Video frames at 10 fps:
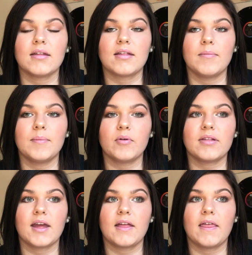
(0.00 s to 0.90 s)
Some people
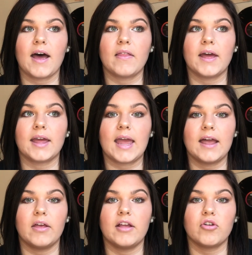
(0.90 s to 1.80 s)
say that like
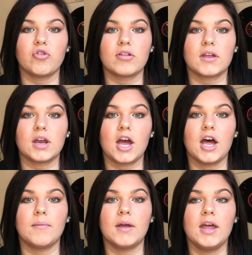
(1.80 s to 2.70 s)
aliens are just going to
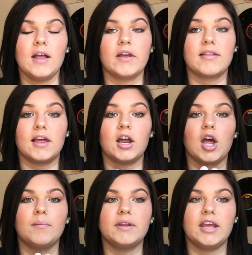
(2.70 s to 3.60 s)
come, like it's going to
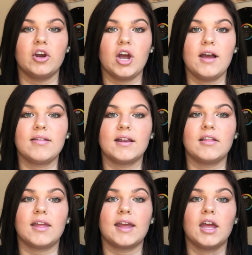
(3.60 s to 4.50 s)
come near us, and it's
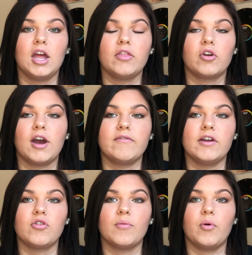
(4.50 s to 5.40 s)
like the
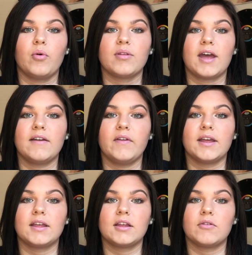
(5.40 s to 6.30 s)
gravitational pull is kind of like
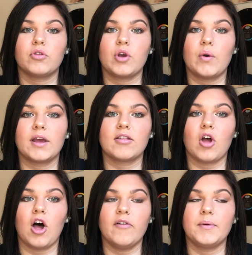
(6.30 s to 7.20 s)
throwing us
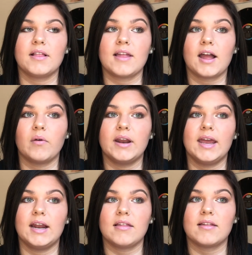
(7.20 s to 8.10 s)
off, but it's not going to
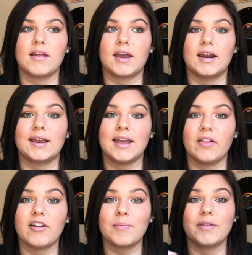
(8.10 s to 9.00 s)
hit us. It's not going to kill
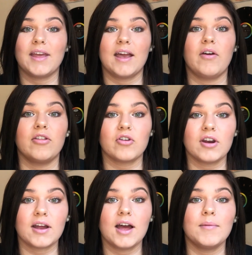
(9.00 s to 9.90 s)
us, but the aliens are going
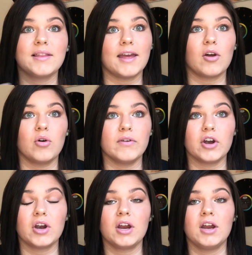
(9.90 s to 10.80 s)
to come and take
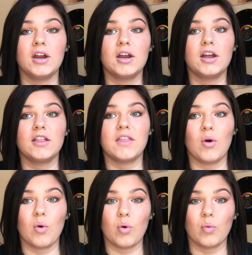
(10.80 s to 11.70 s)
over the
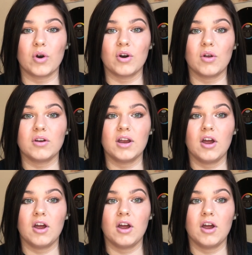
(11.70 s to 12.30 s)
whole world.